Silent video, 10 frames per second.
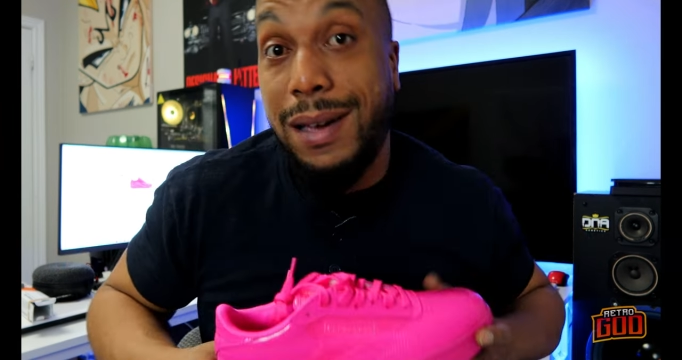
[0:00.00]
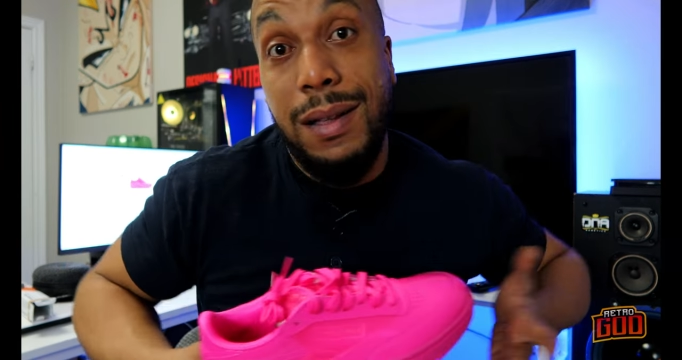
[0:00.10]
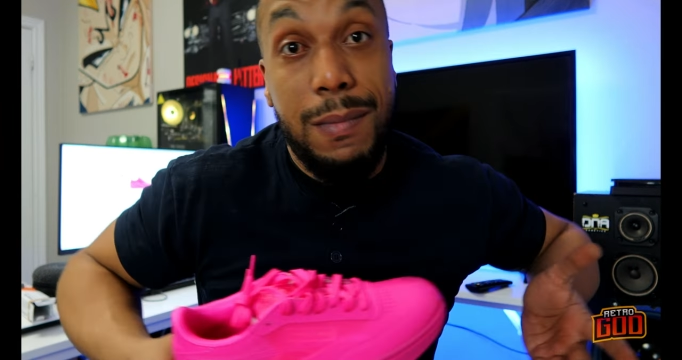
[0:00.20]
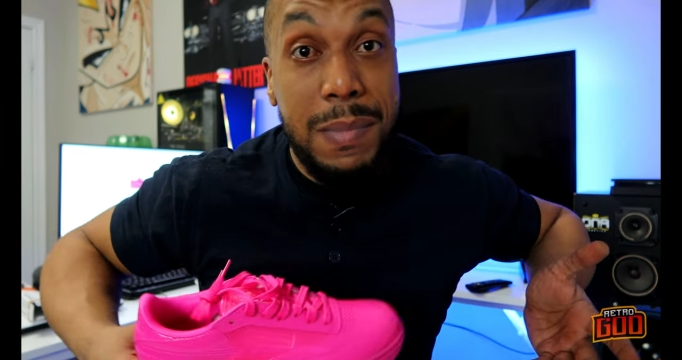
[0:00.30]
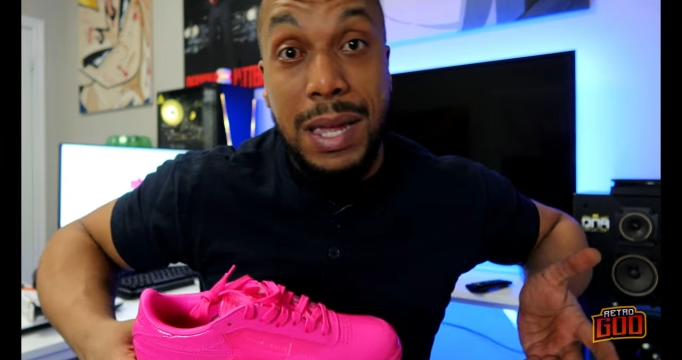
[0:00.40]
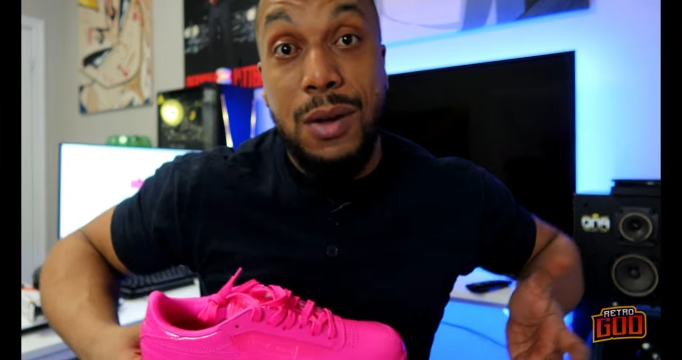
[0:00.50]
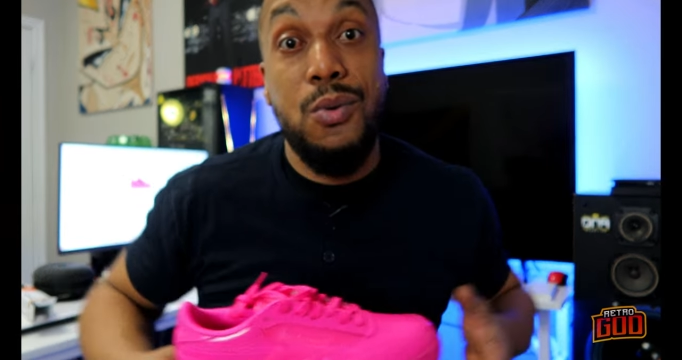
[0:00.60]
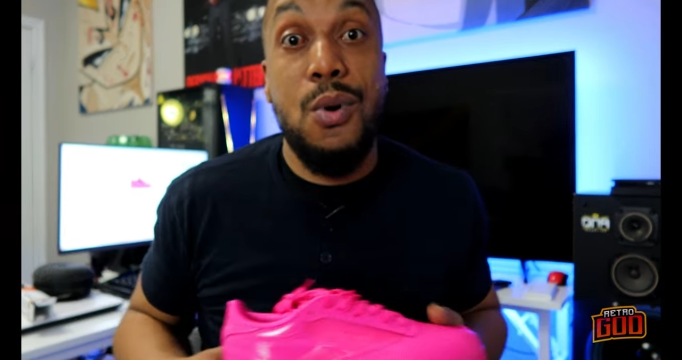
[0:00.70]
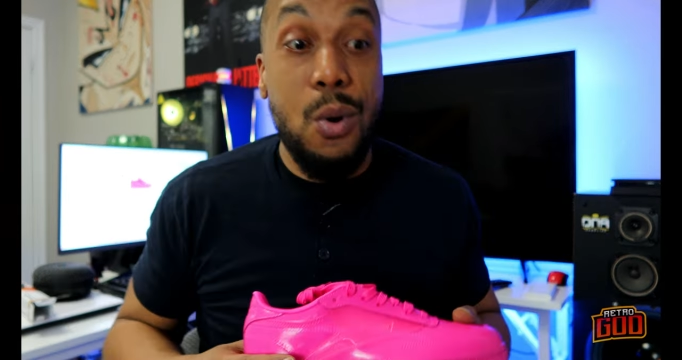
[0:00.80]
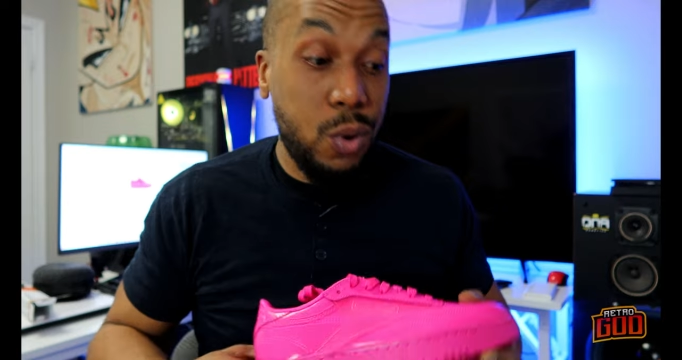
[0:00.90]
could be. Who
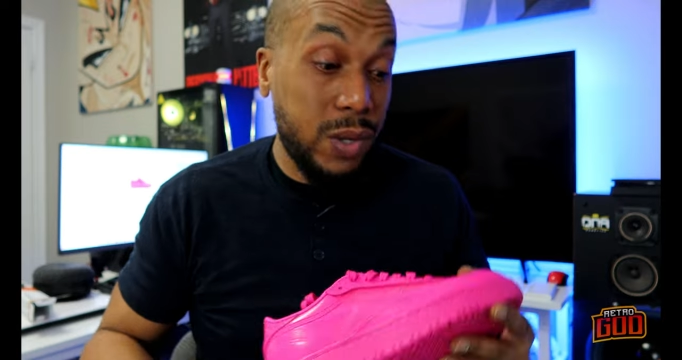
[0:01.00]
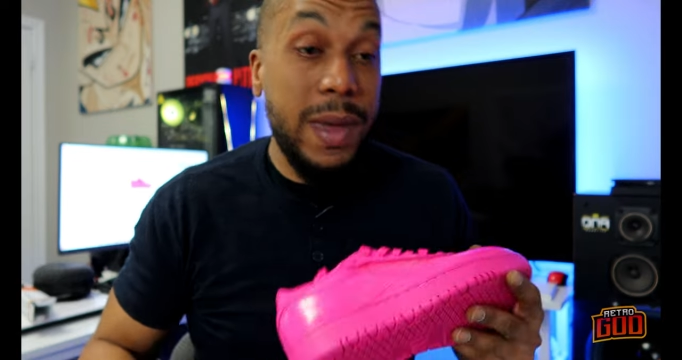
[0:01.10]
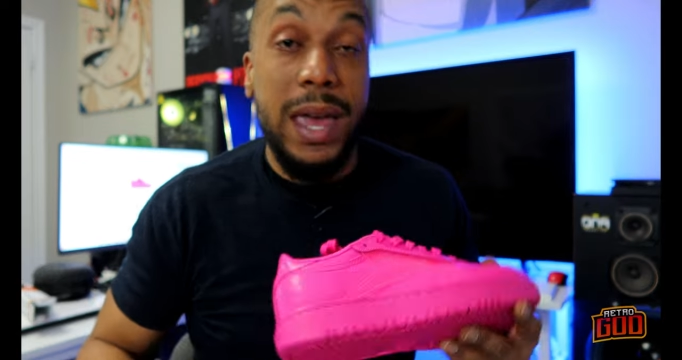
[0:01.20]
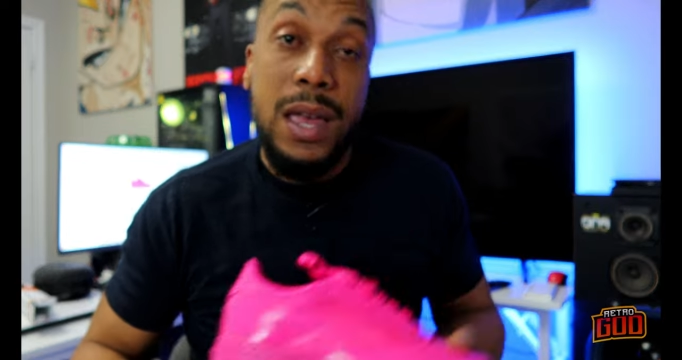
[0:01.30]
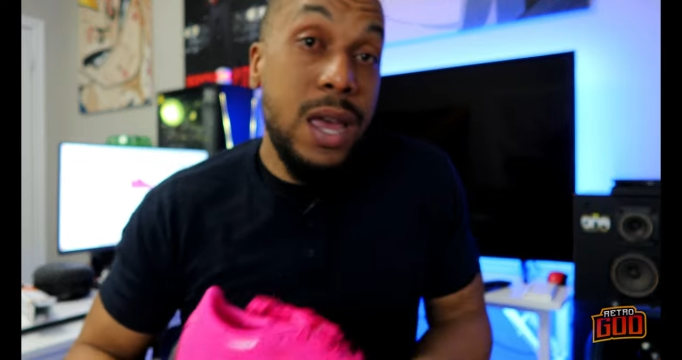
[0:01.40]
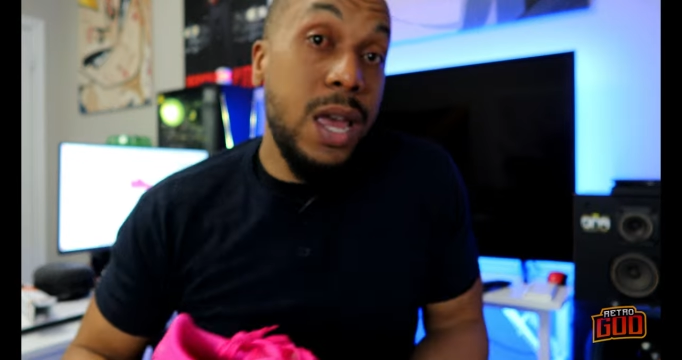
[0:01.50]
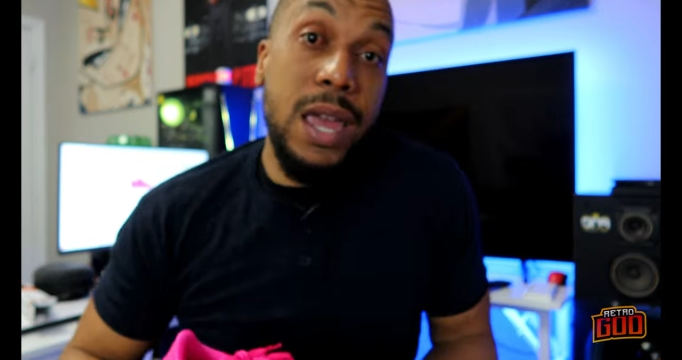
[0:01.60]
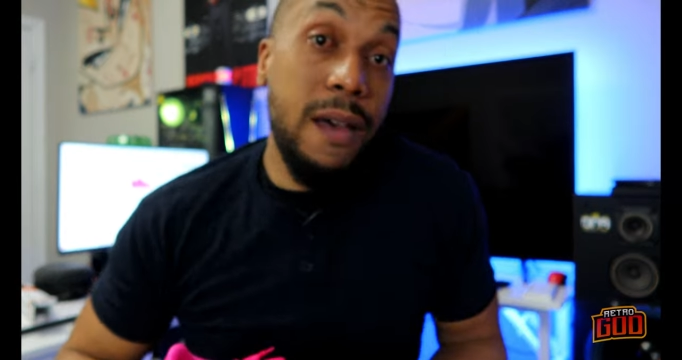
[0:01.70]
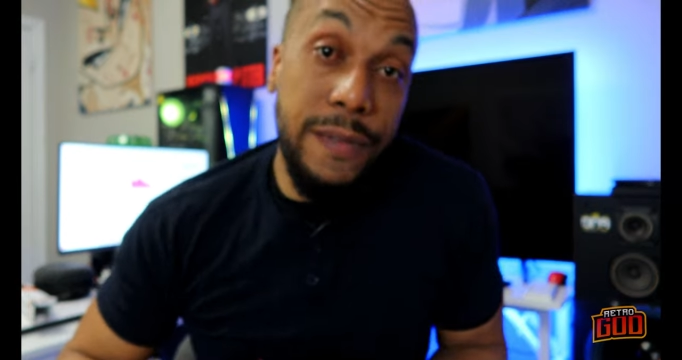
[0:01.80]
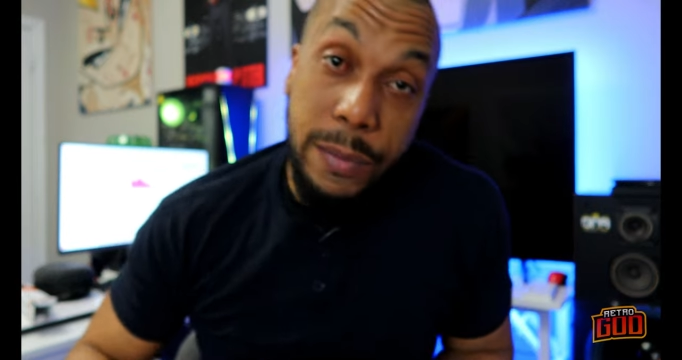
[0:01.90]
knows, man?
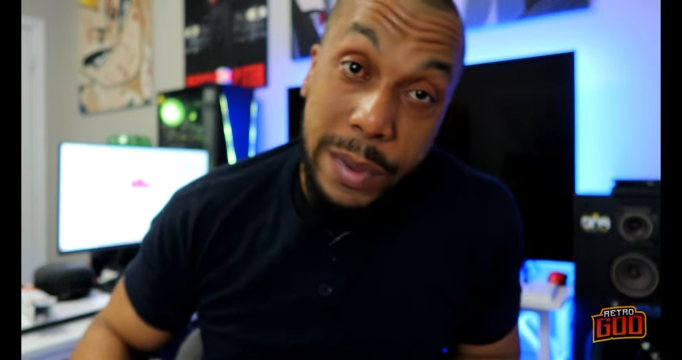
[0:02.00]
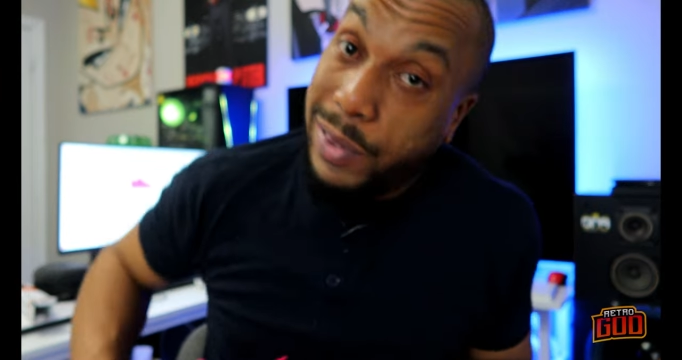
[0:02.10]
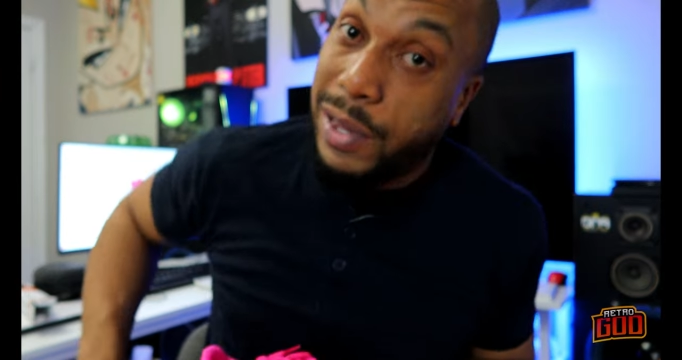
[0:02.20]
Y'all females